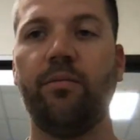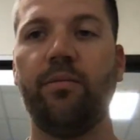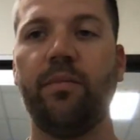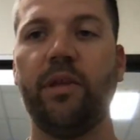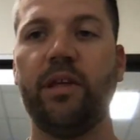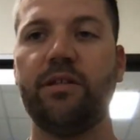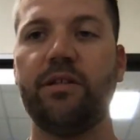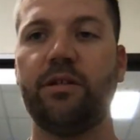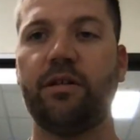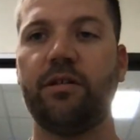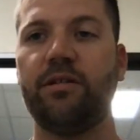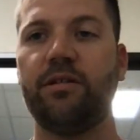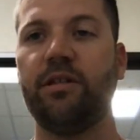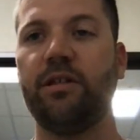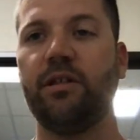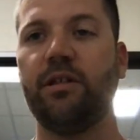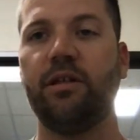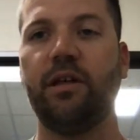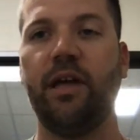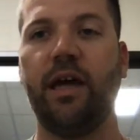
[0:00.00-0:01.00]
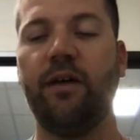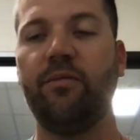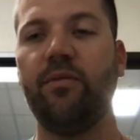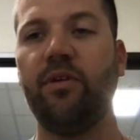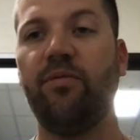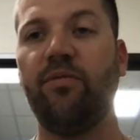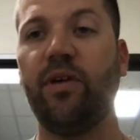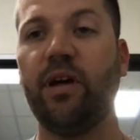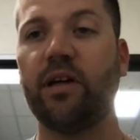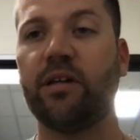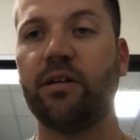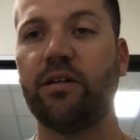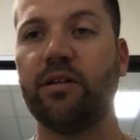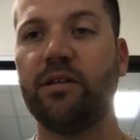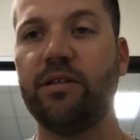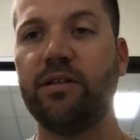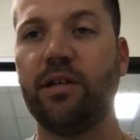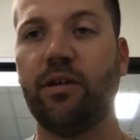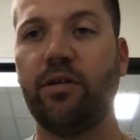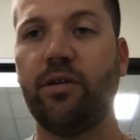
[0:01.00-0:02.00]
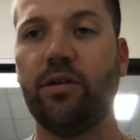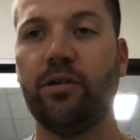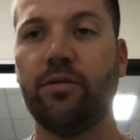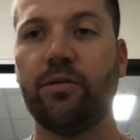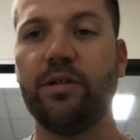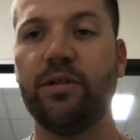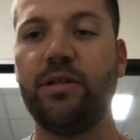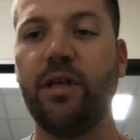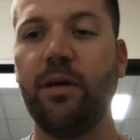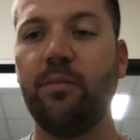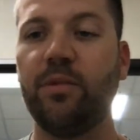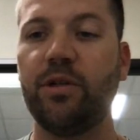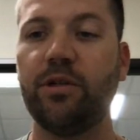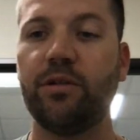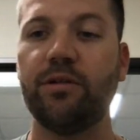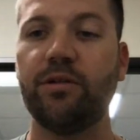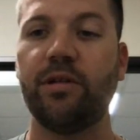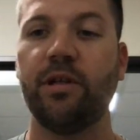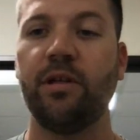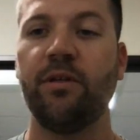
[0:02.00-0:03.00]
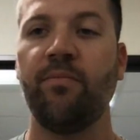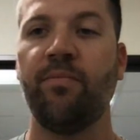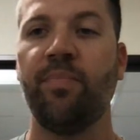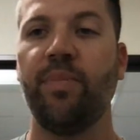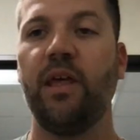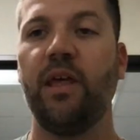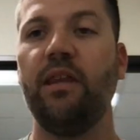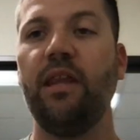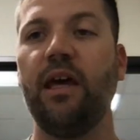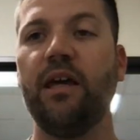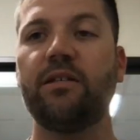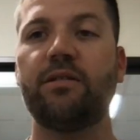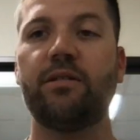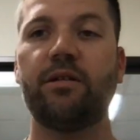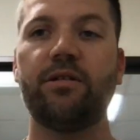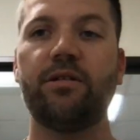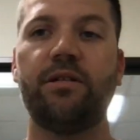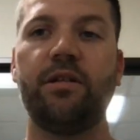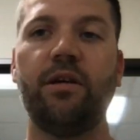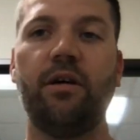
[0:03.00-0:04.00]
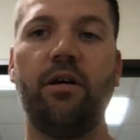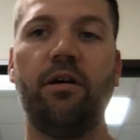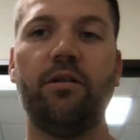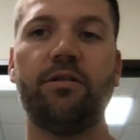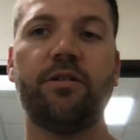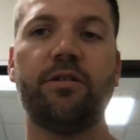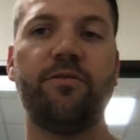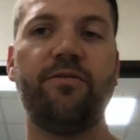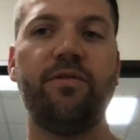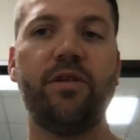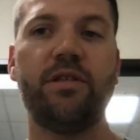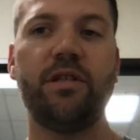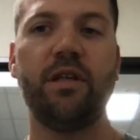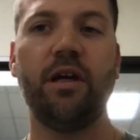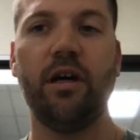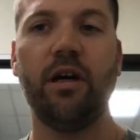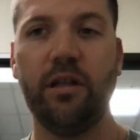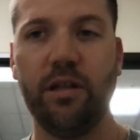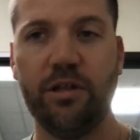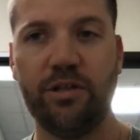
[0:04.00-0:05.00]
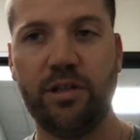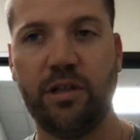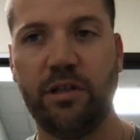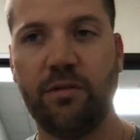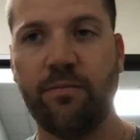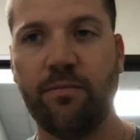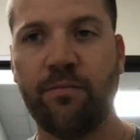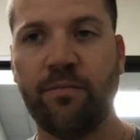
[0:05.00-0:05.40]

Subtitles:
They start to have an effect on the cellular receptors, and that starts to alter physiology.